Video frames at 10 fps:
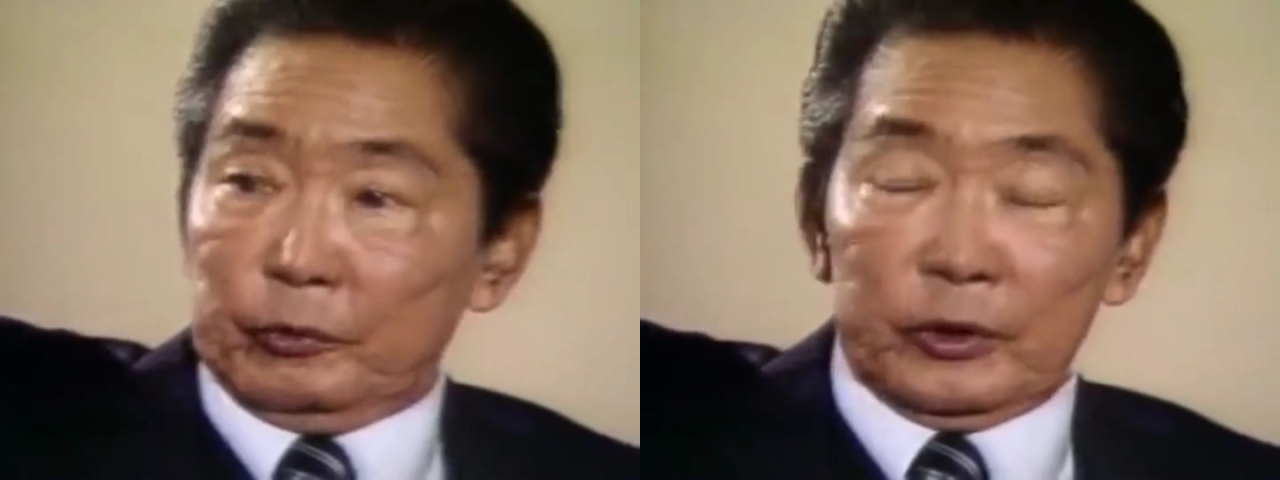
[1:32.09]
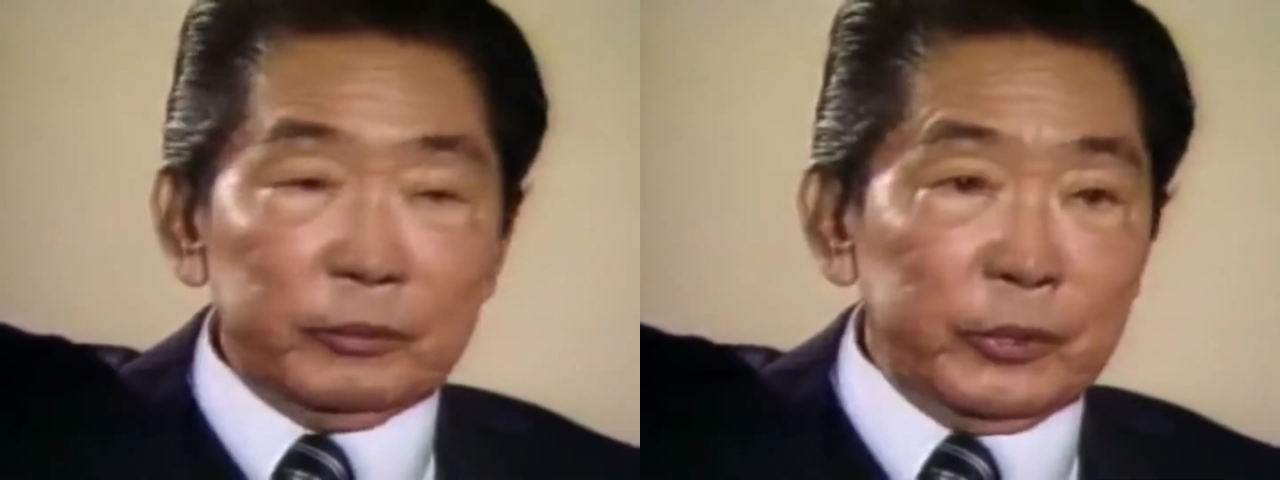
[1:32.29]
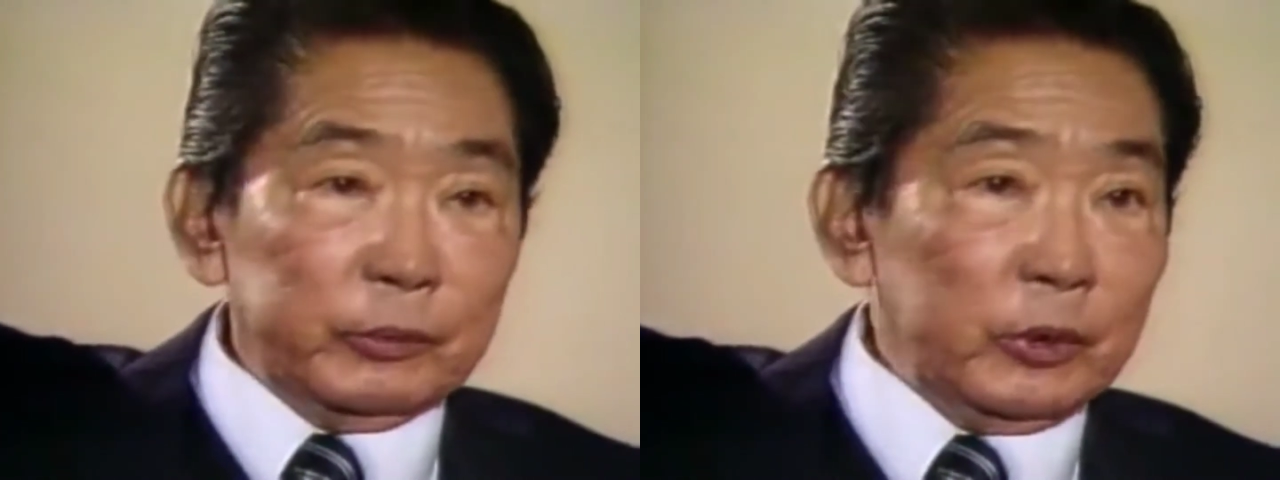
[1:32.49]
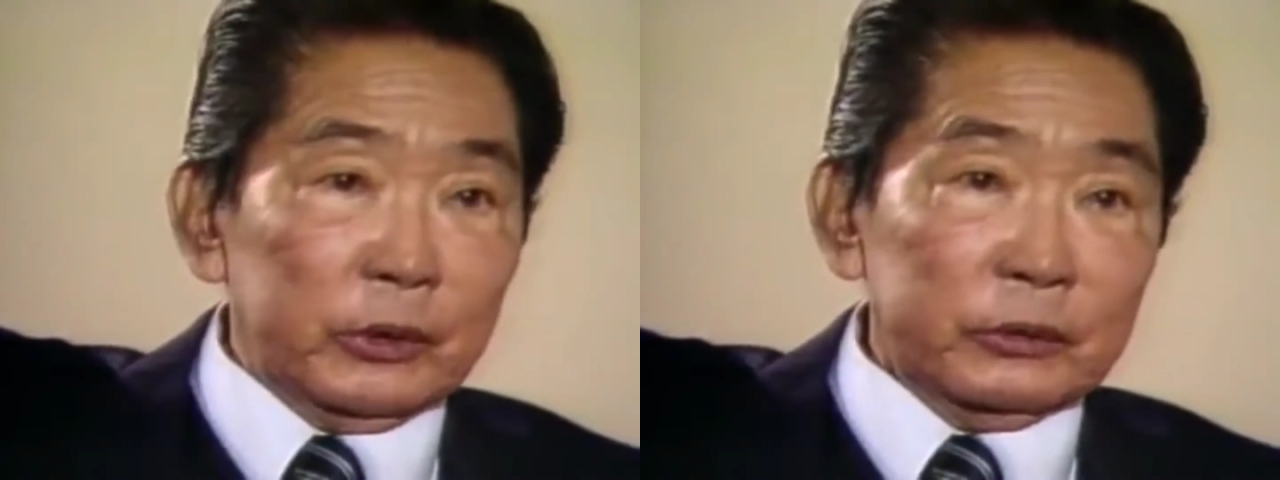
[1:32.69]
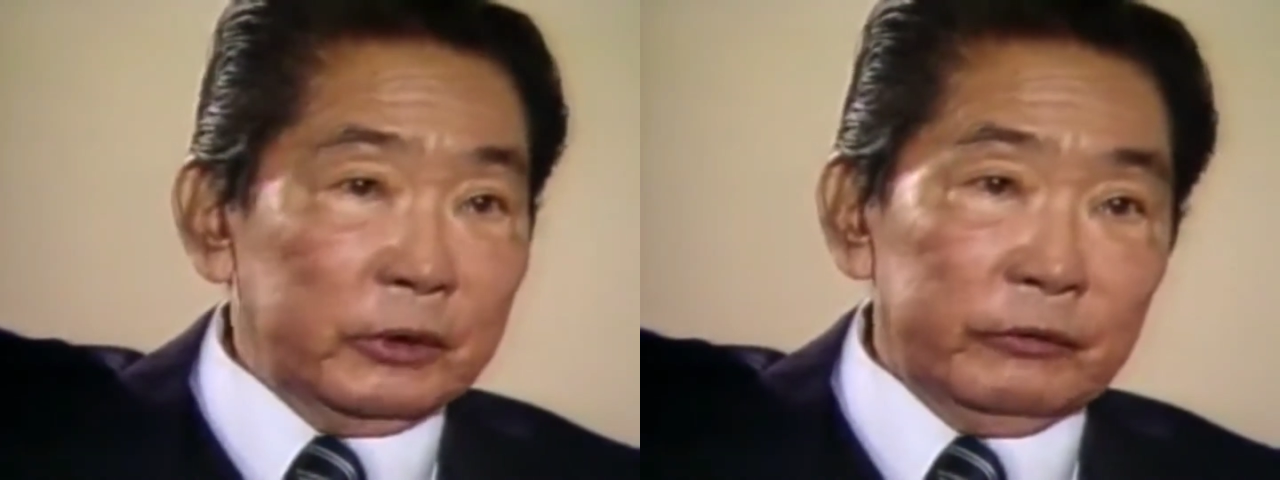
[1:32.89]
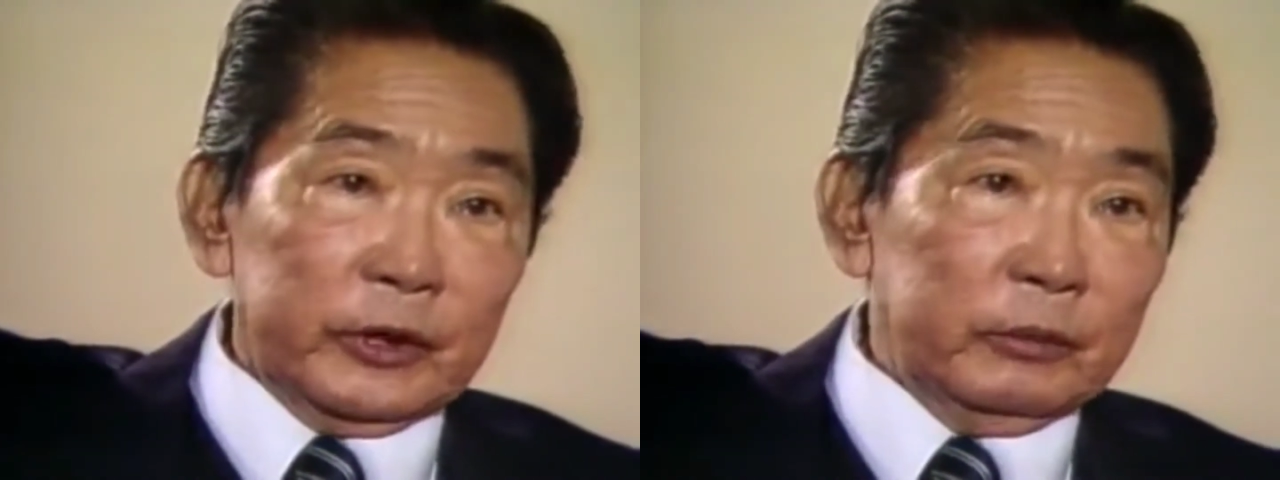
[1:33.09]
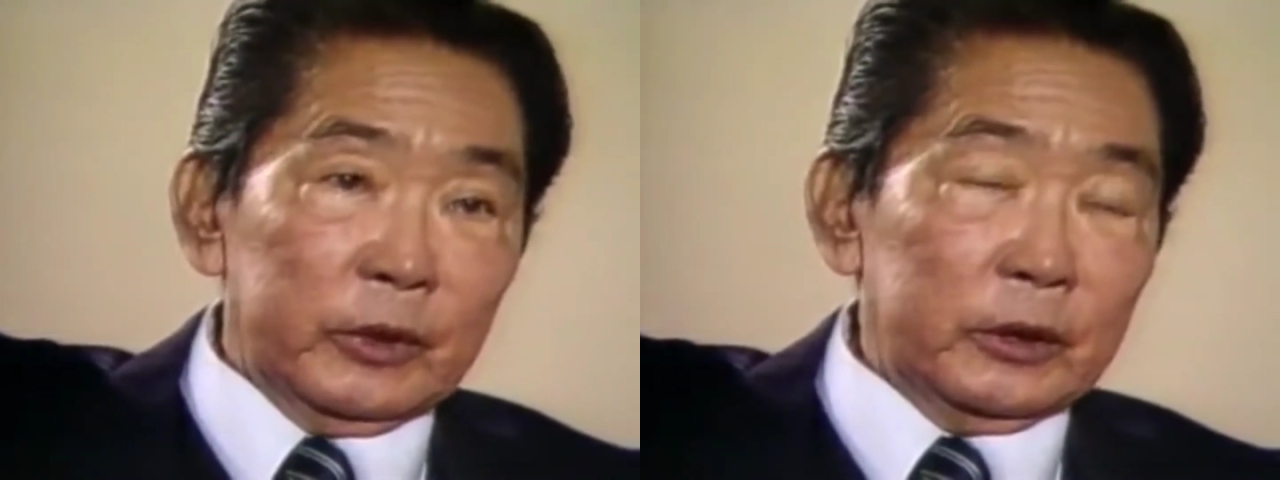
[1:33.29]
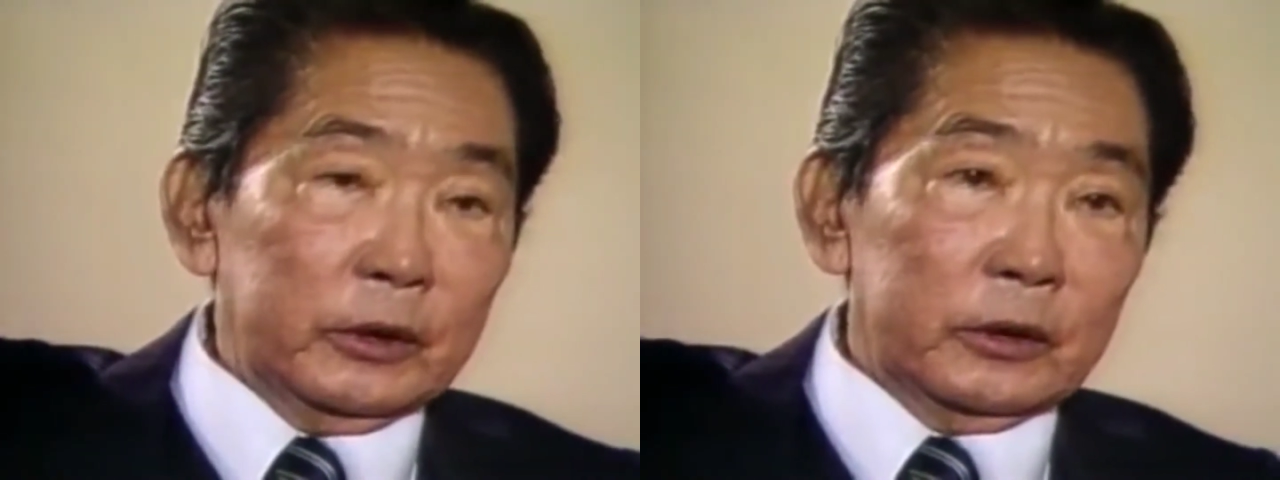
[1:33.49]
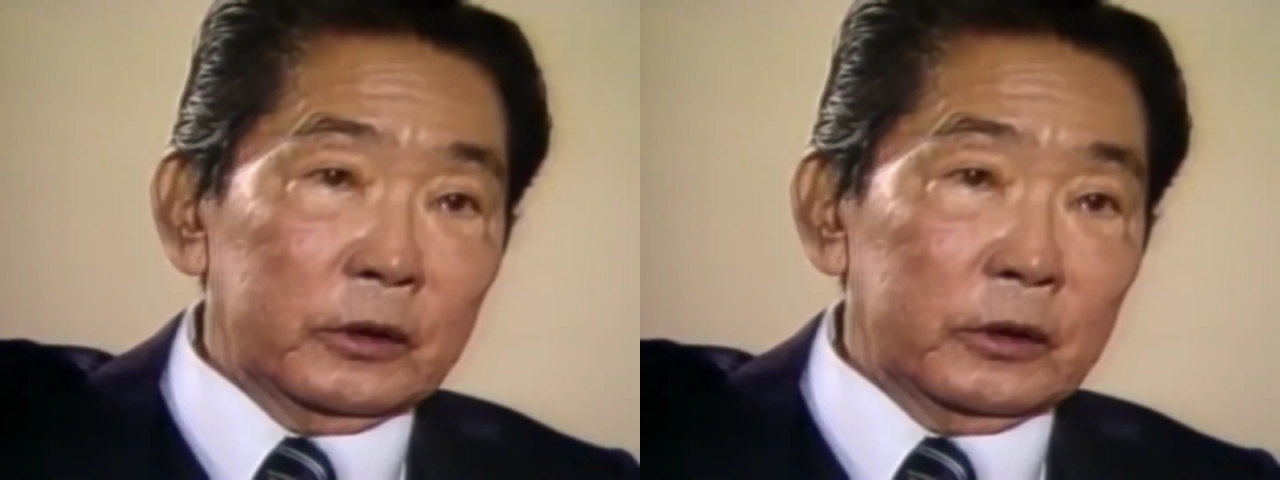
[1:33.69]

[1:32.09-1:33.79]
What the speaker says: why the people don't have any money?